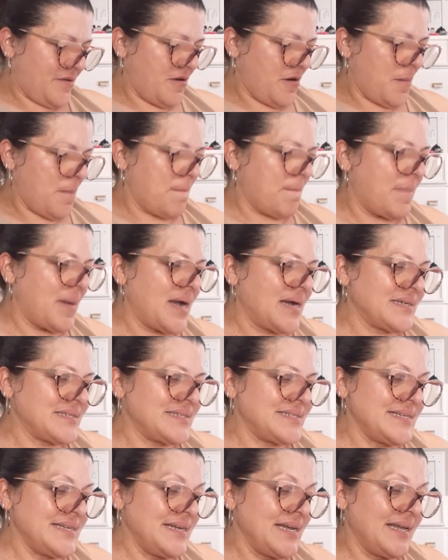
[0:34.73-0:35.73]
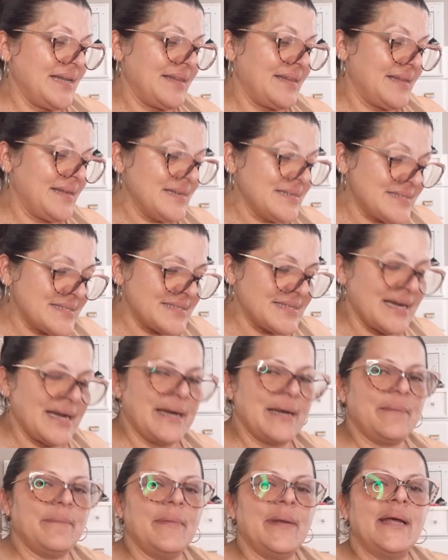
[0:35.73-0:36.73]
unboxing, and this
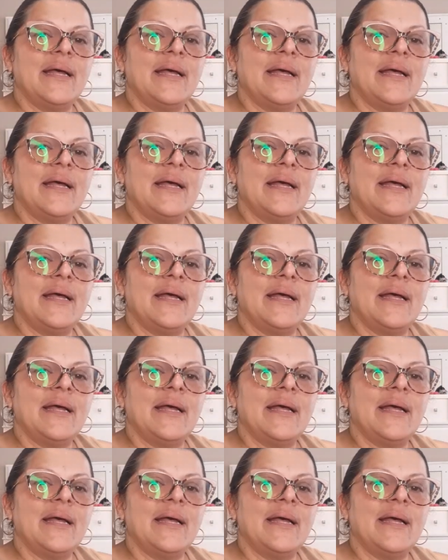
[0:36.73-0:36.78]
time